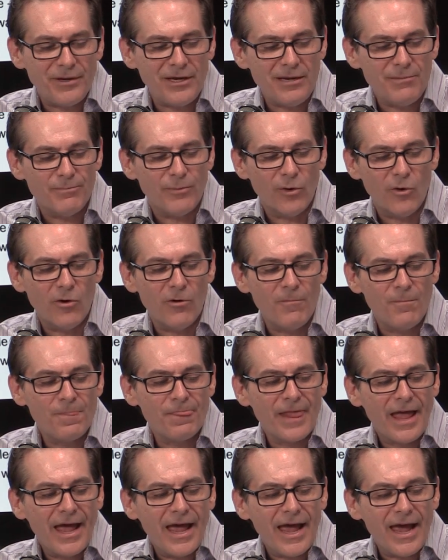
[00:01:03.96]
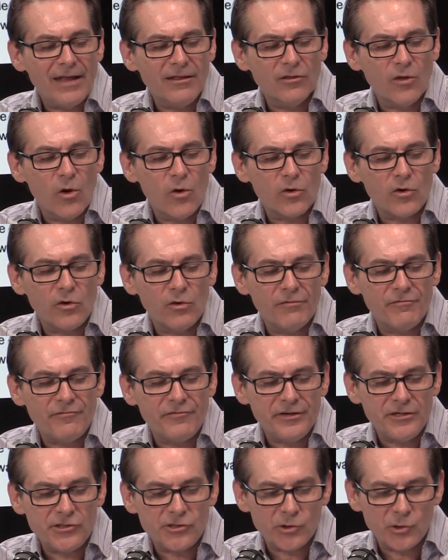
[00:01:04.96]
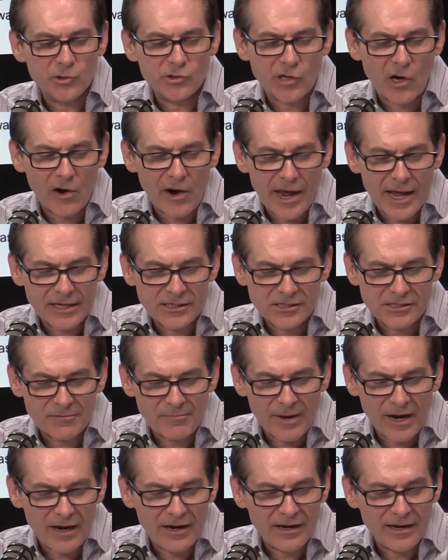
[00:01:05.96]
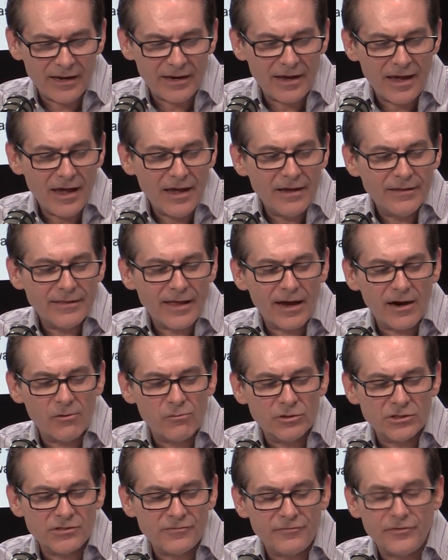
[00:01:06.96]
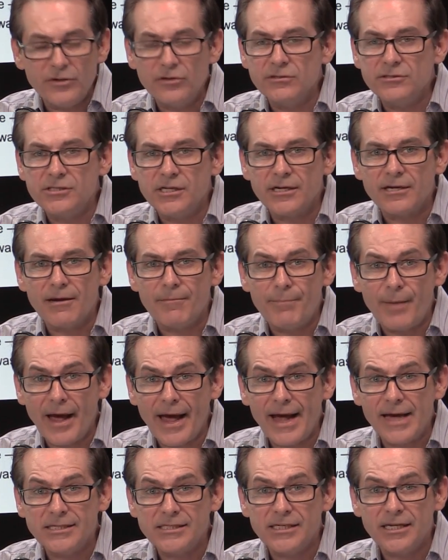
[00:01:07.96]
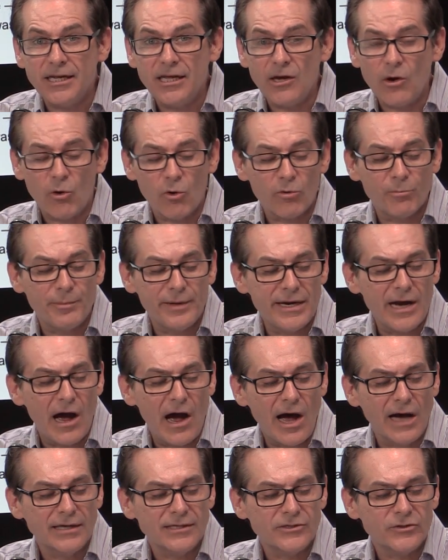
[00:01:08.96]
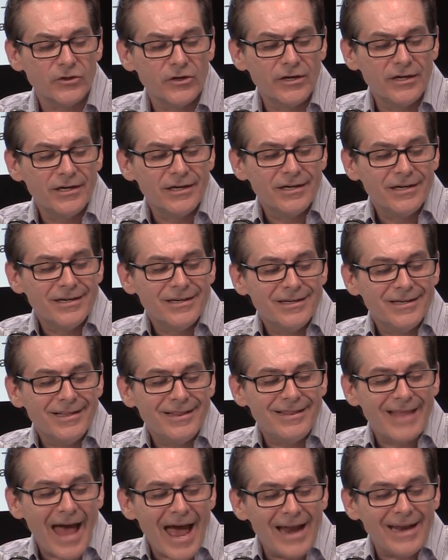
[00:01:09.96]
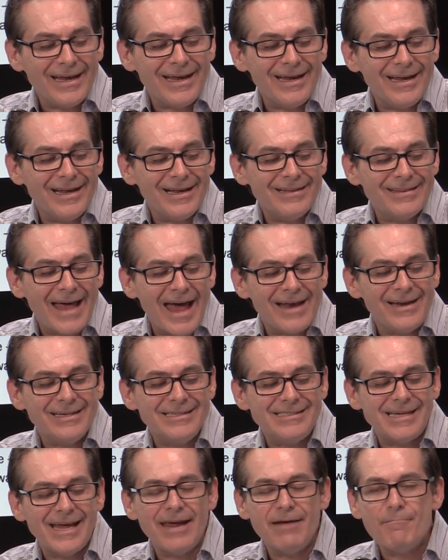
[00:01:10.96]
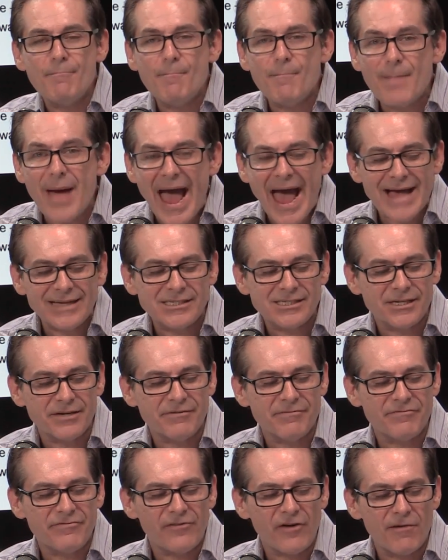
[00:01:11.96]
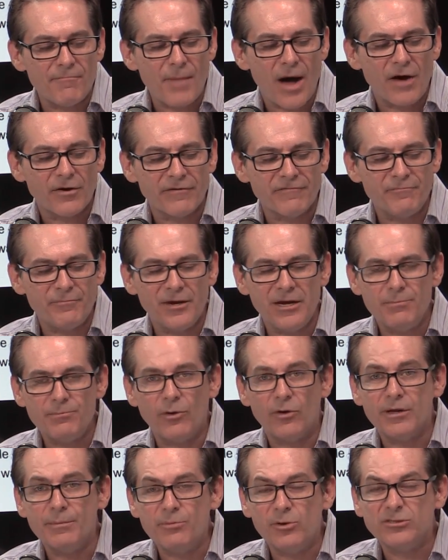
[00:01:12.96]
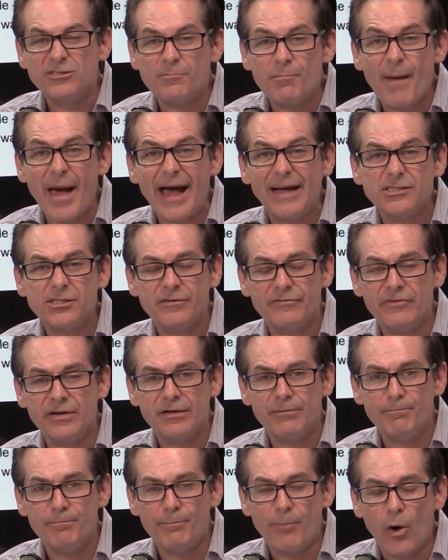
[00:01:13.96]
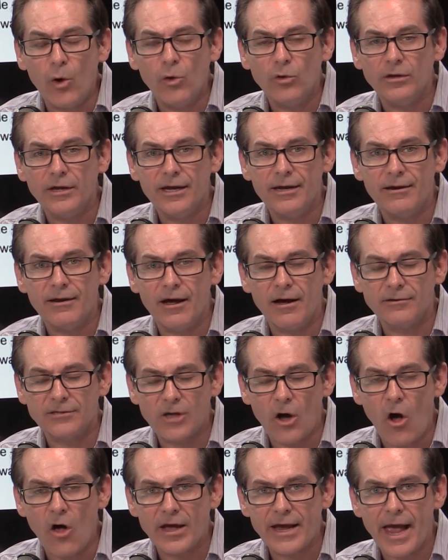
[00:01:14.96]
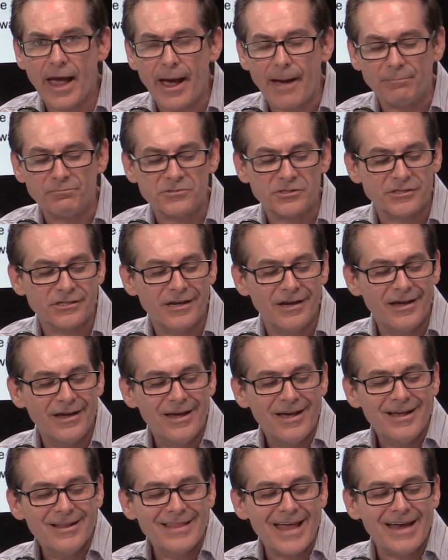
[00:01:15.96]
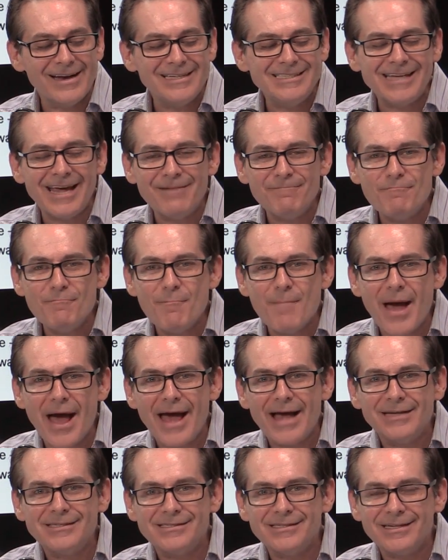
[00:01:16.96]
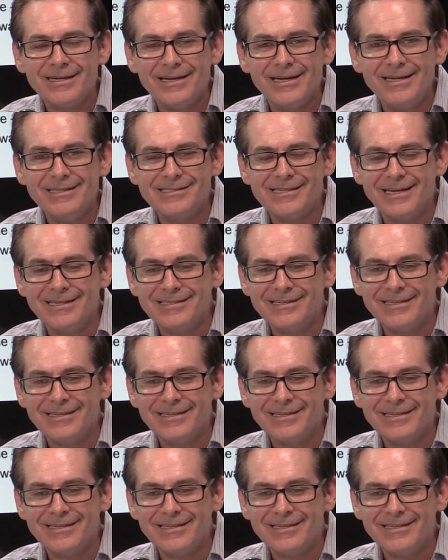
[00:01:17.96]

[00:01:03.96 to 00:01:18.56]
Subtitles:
people, and local officials are estimating that it was filled to capacity or beyond." That is a massive amount of people. He puts "massive" in bold in all caps. That is a massive.